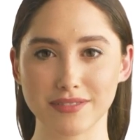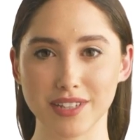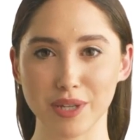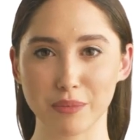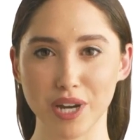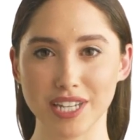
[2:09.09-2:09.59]

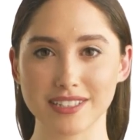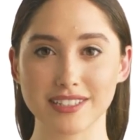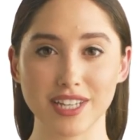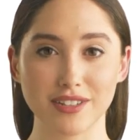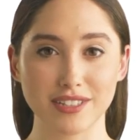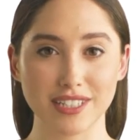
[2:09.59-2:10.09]
Their wide
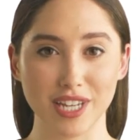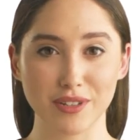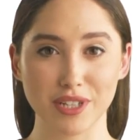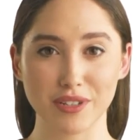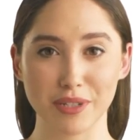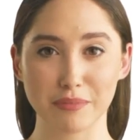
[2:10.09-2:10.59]
service
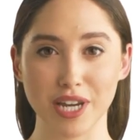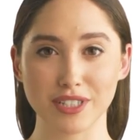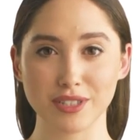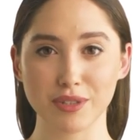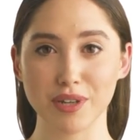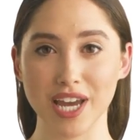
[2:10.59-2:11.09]
area in
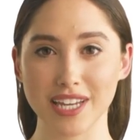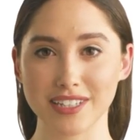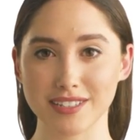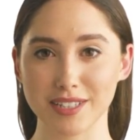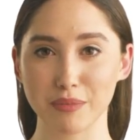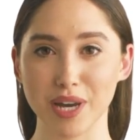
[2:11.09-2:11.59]
Bundoora and
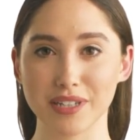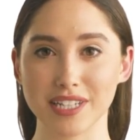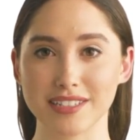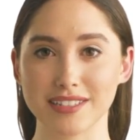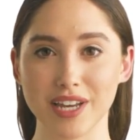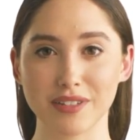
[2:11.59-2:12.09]
the
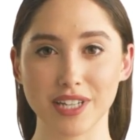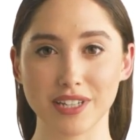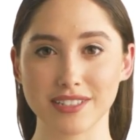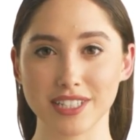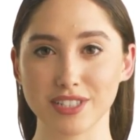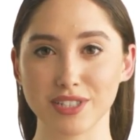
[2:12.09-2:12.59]
surrounding
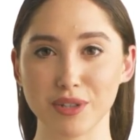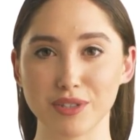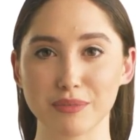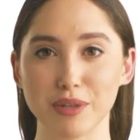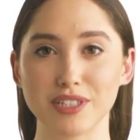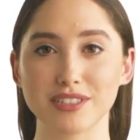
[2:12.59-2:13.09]
suburbs
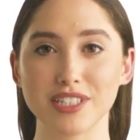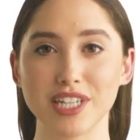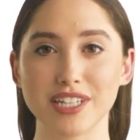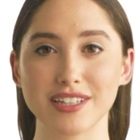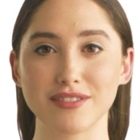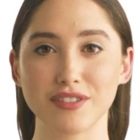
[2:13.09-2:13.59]
ensures most
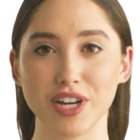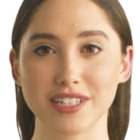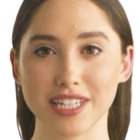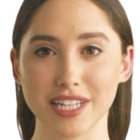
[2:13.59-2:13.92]
learners find